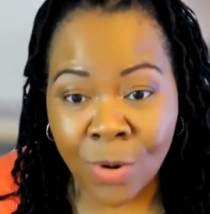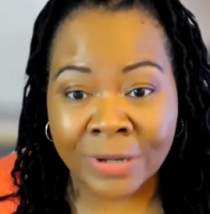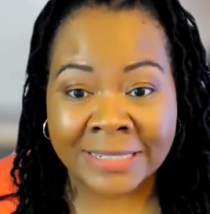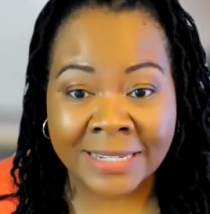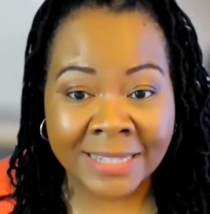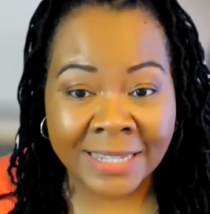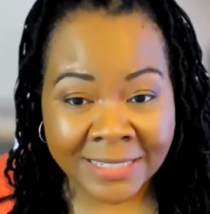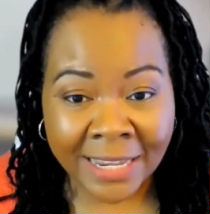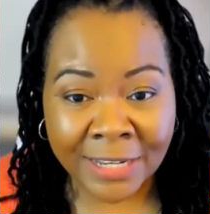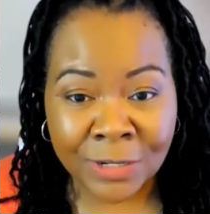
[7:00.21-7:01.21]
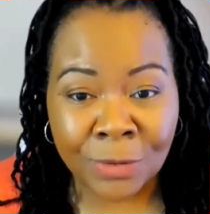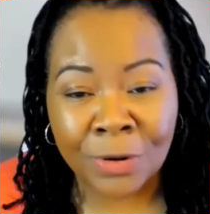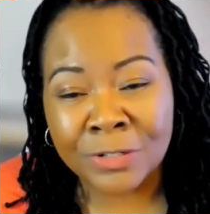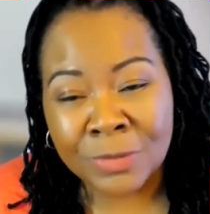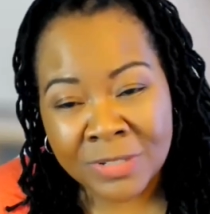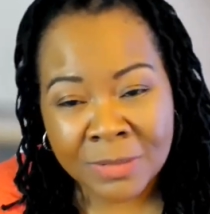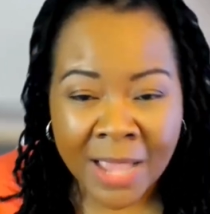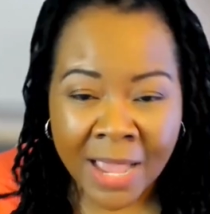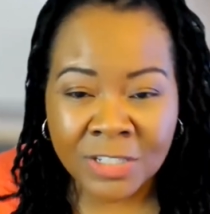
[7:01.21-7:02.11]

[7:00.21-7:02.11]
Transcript: or discontinue or do some kind